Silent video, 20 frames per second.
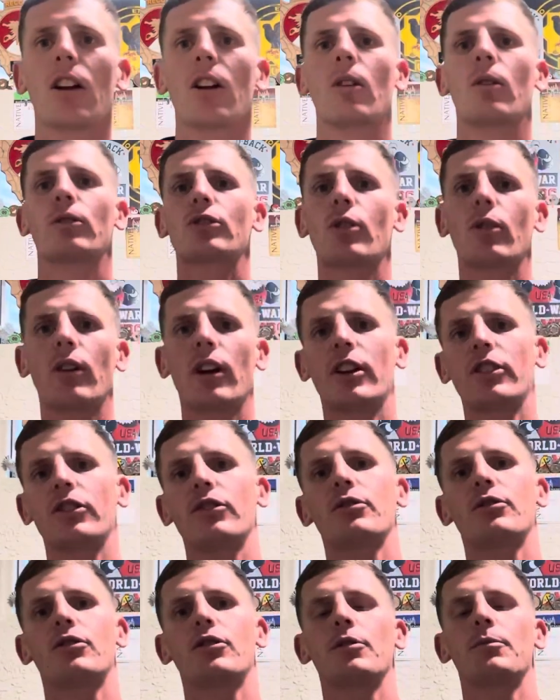What's going on
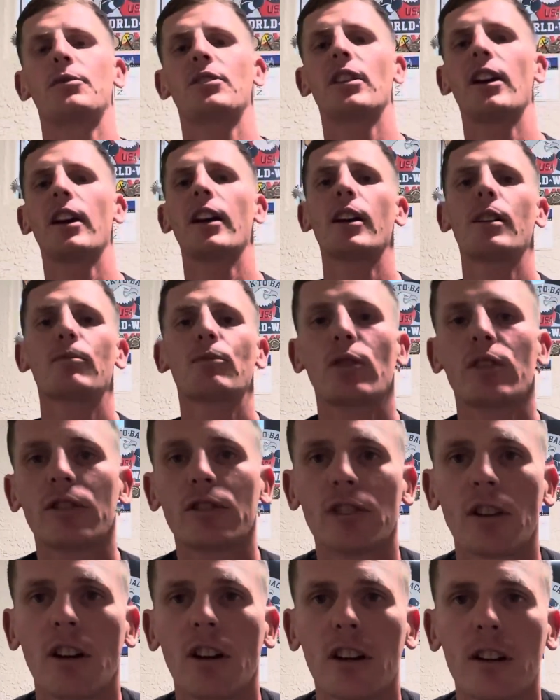YouTube? Today I'm going
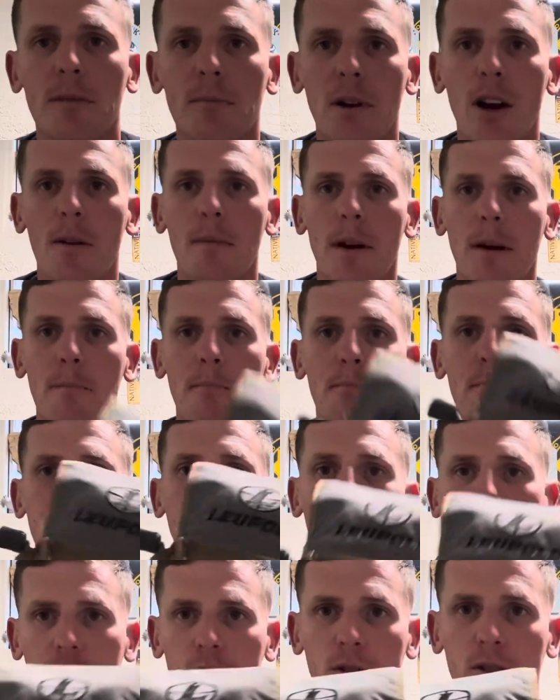to talk about my
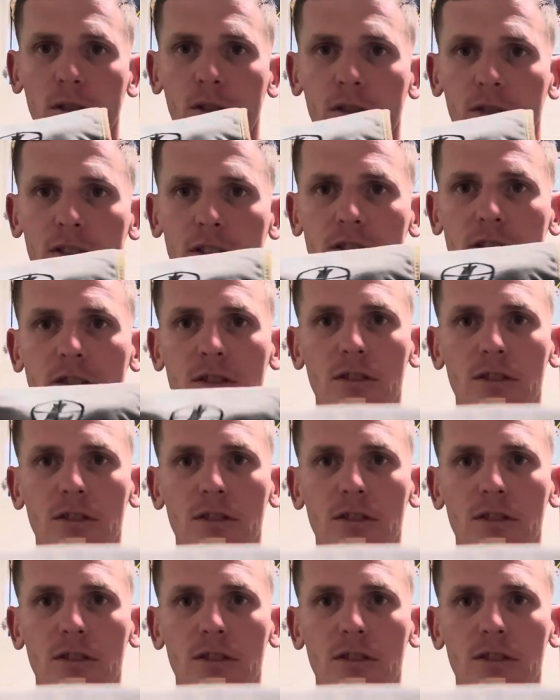bino harness.